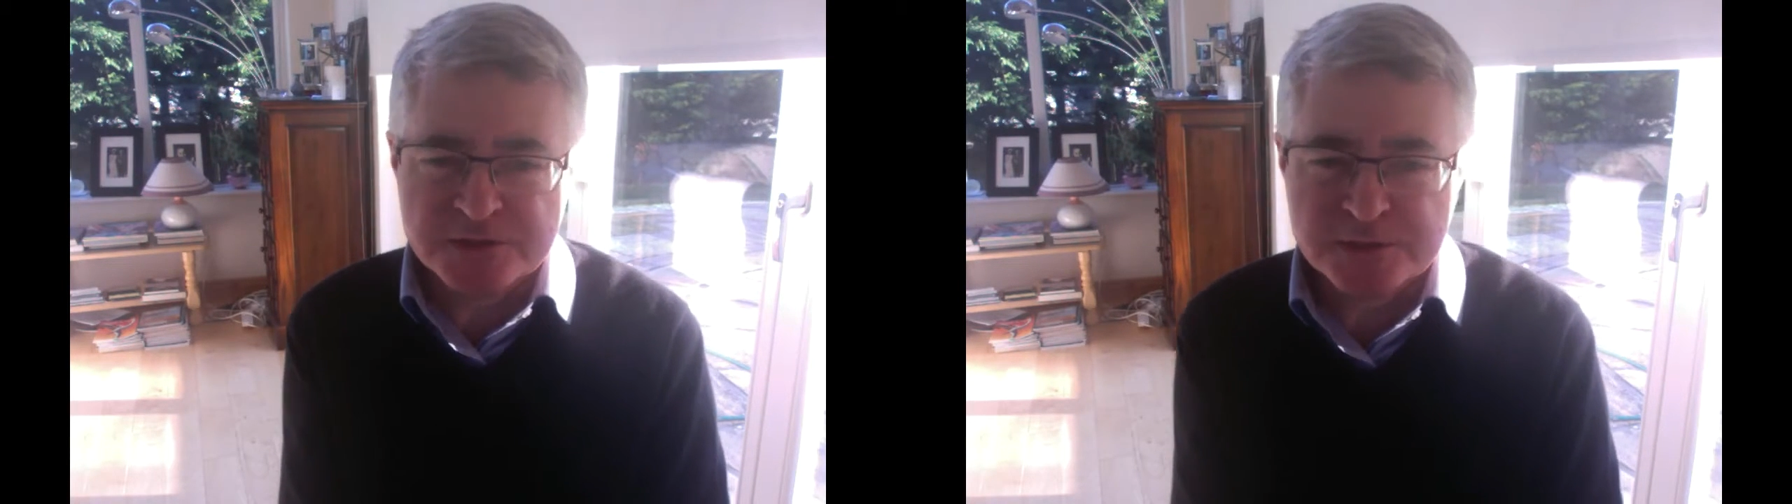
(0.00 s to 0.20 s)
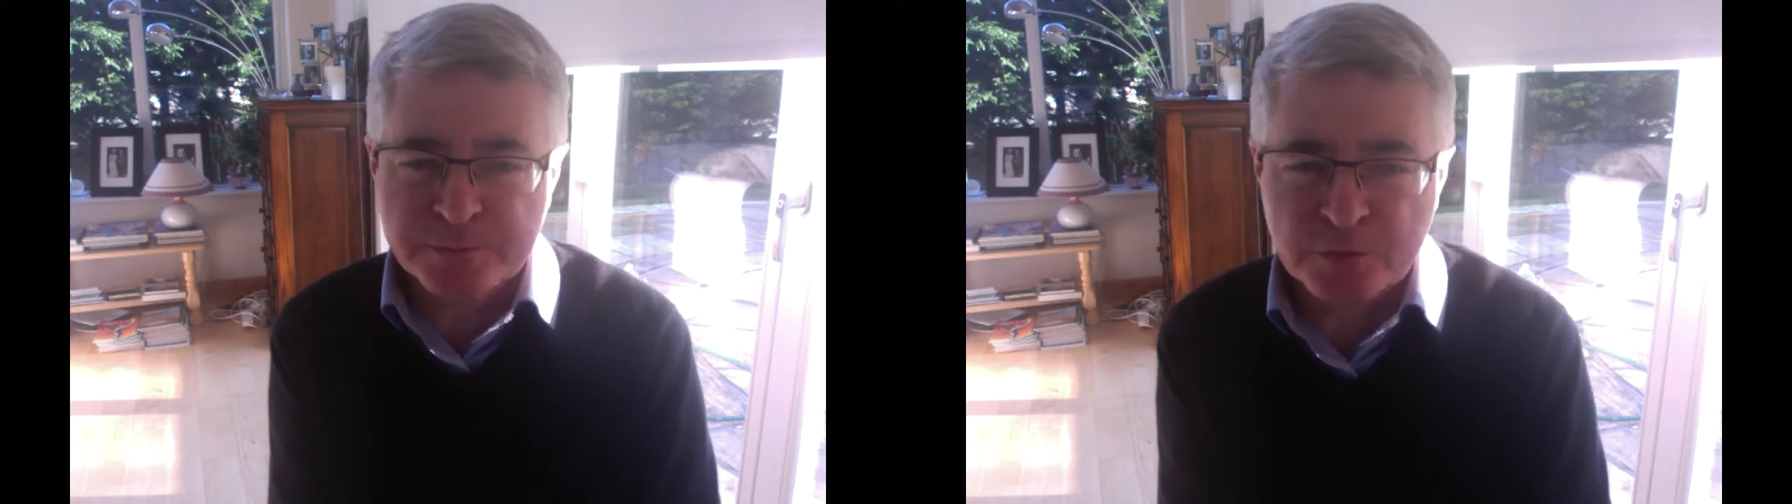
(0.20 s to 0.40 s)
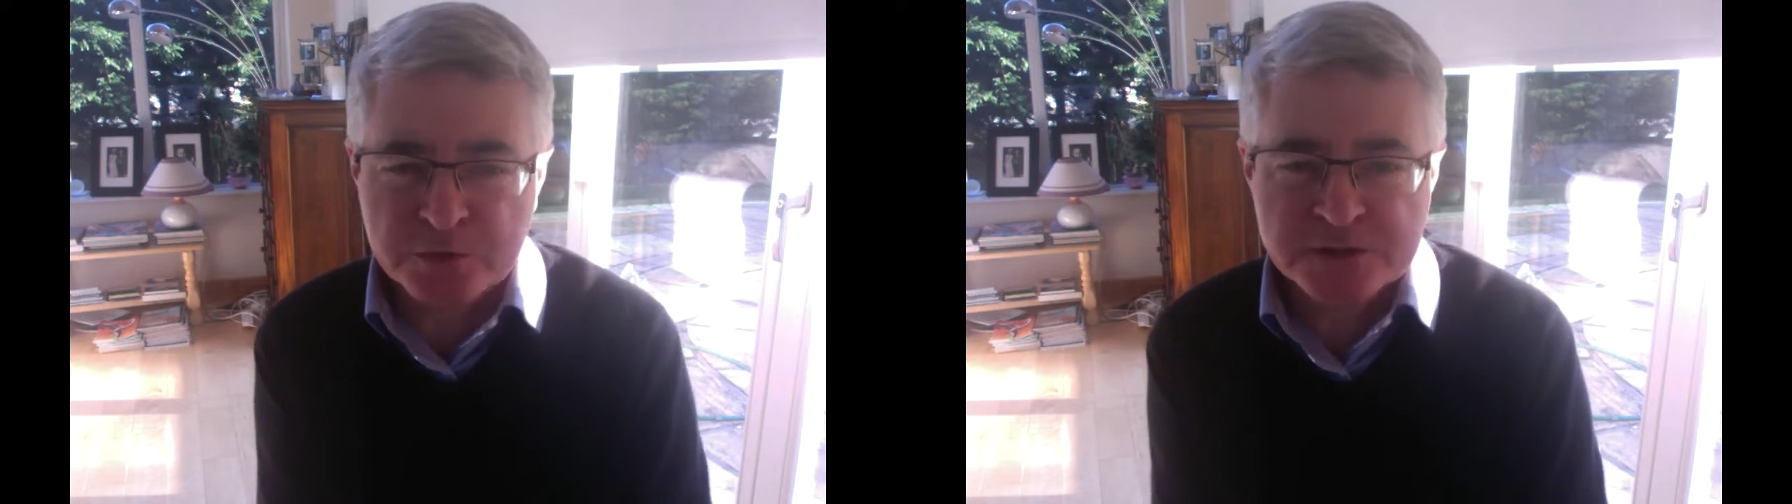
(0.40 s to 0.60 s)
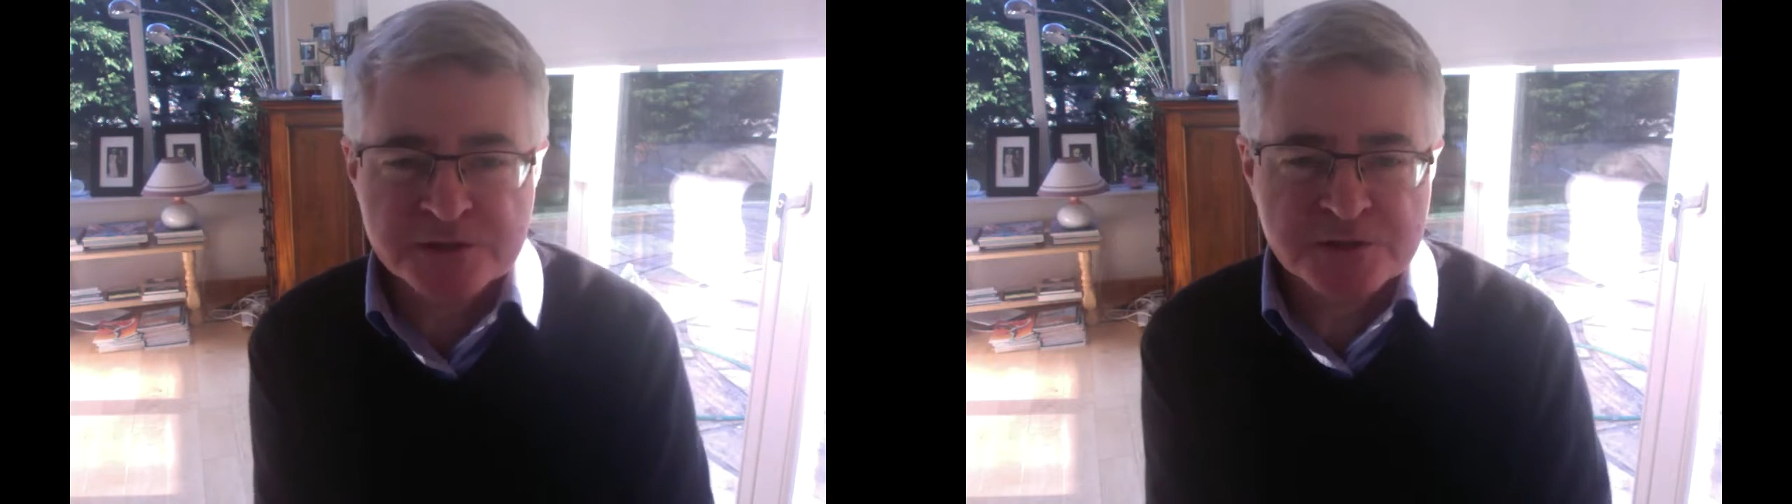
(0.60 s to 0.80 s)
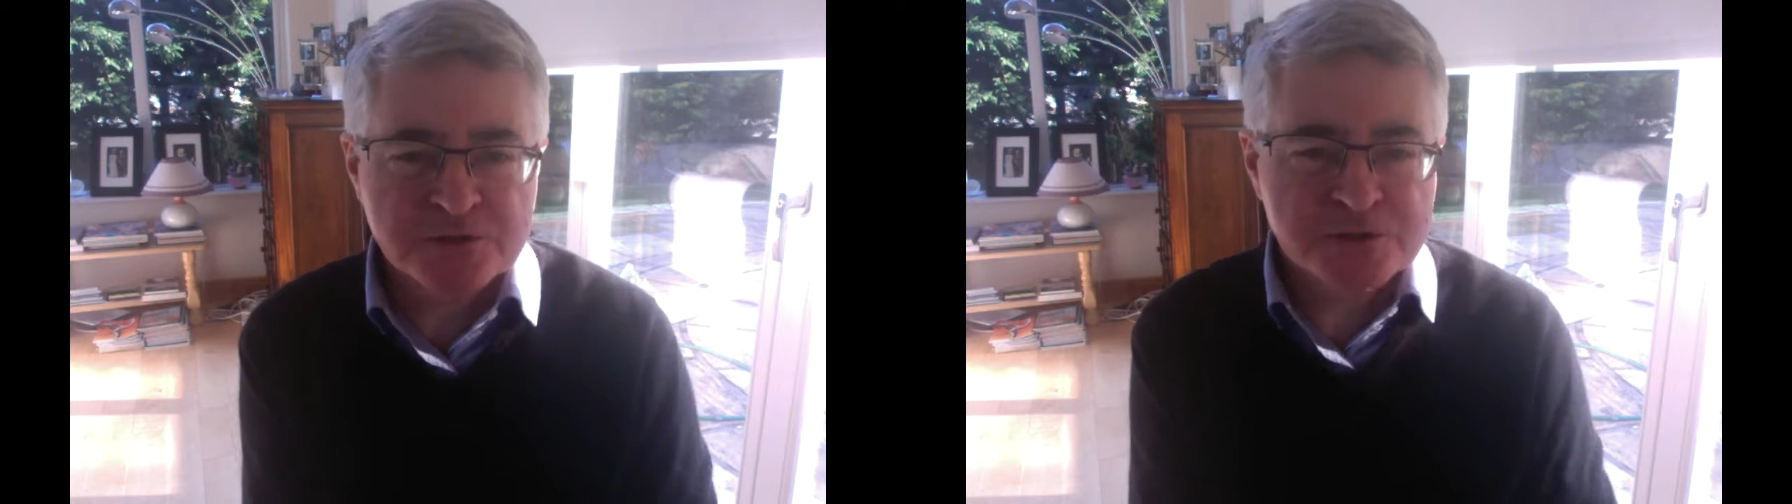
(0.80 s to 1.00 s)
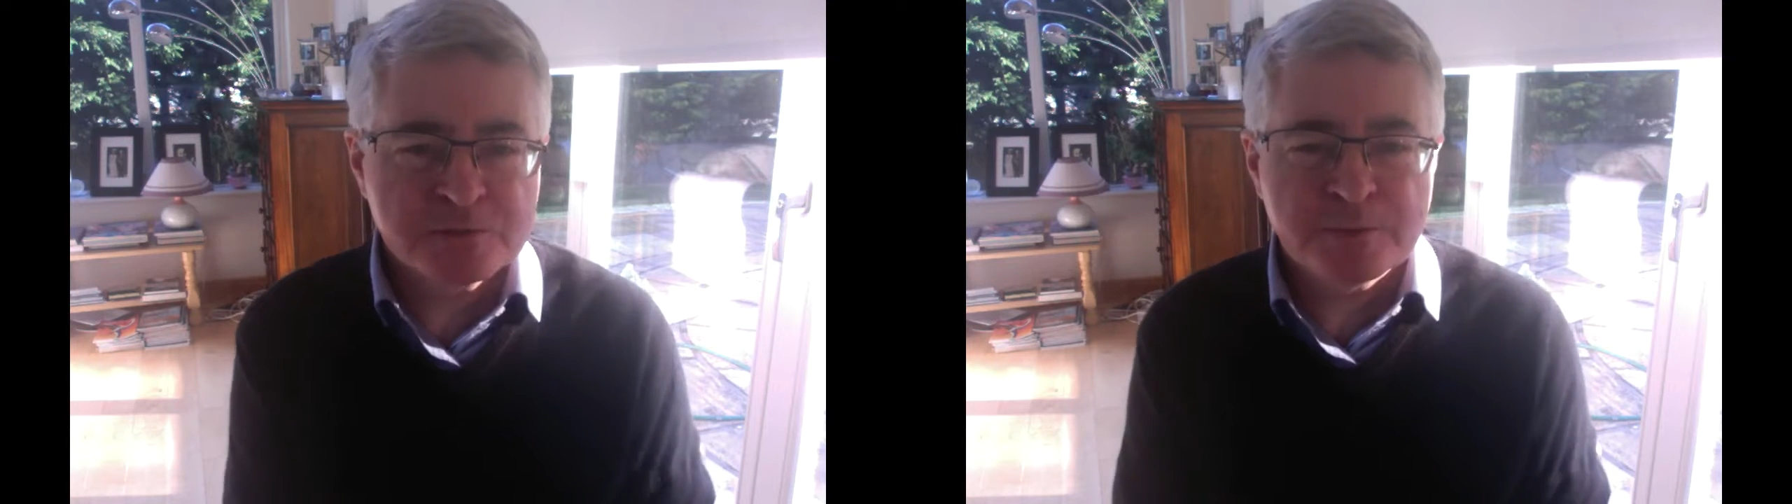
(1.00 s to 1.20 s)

support and social